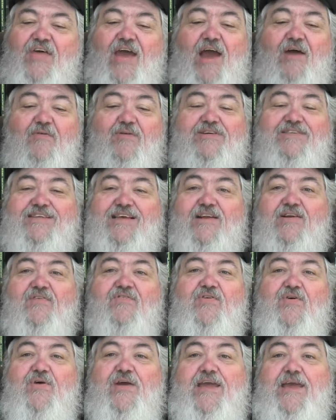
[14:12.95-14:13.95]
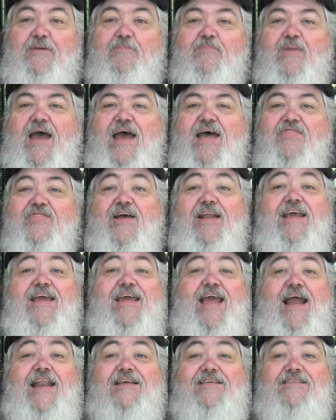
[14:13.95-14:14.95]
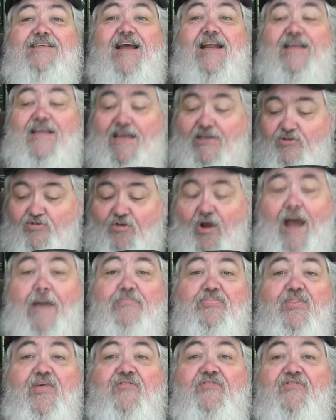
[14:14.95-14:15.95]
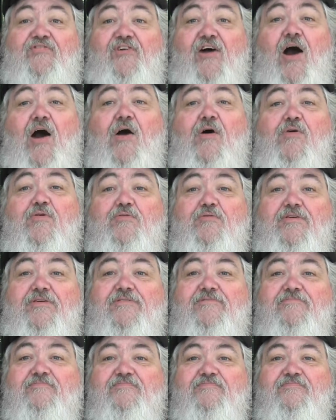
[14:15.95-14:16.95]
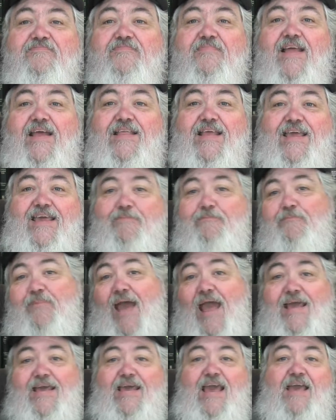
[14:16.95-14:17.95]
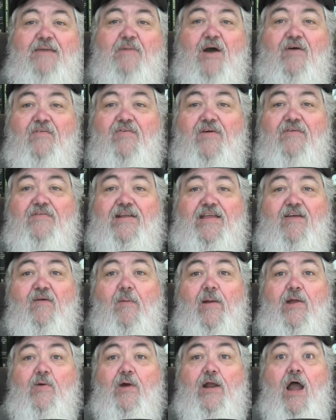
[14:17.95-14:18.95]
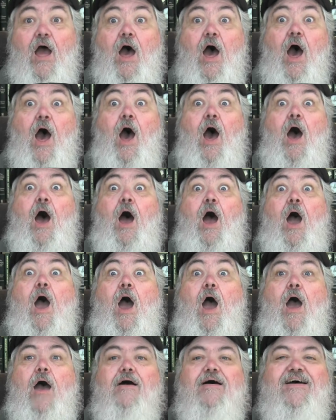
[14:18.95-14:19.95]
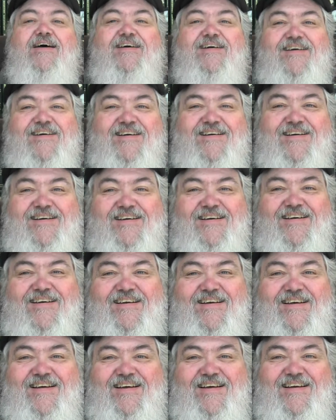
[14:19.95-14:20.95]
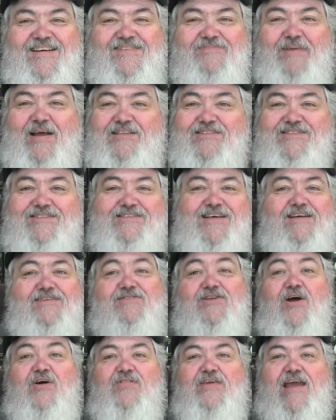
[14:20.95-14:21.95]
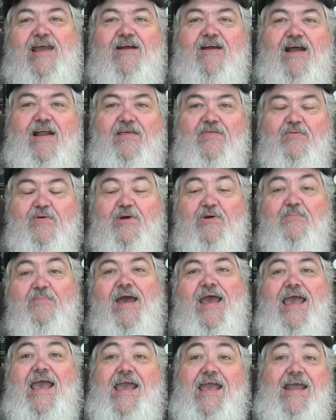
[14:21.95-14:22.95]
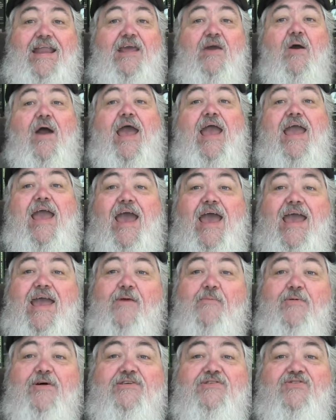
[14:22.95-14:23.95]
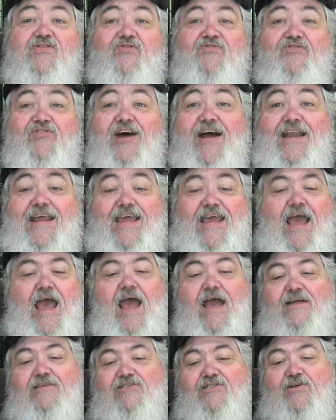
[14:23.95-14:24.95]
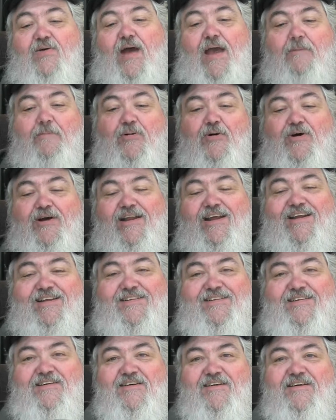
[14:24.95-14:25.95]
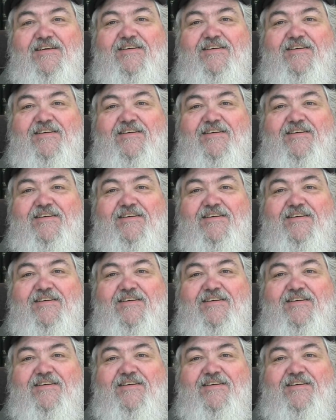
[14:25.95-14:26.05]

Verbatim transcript: that was interviewing him that he got excited. He dropped the phone, and the back came off of it, and everybody went, oh, about sucked all the air out of the room. Anyway, it was funny, and so I put it